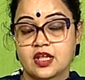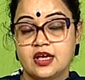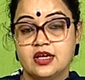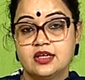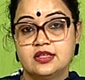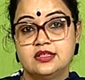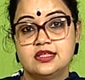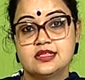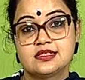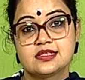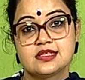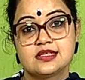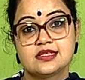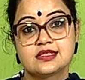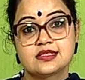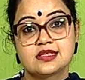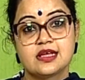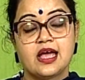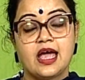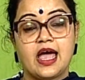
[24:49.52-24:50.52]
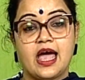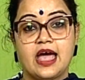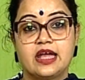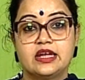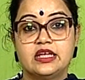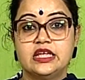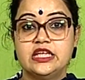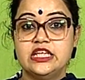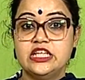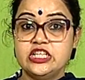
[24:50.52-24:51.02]
This is an
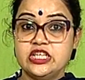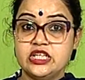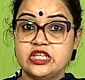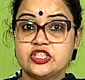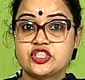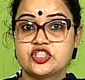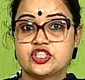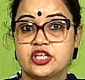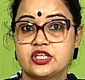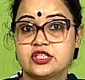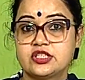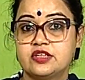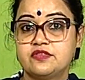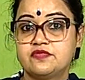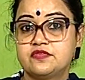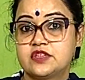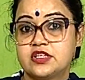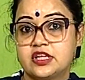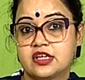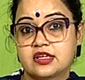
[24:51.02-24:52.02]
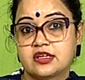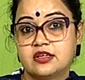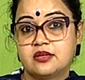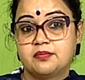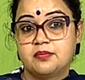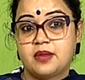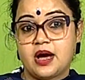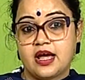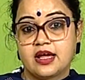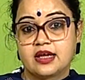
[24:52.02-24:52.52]
initiative taken
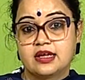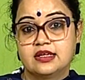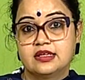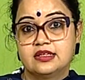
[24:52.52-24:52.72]
by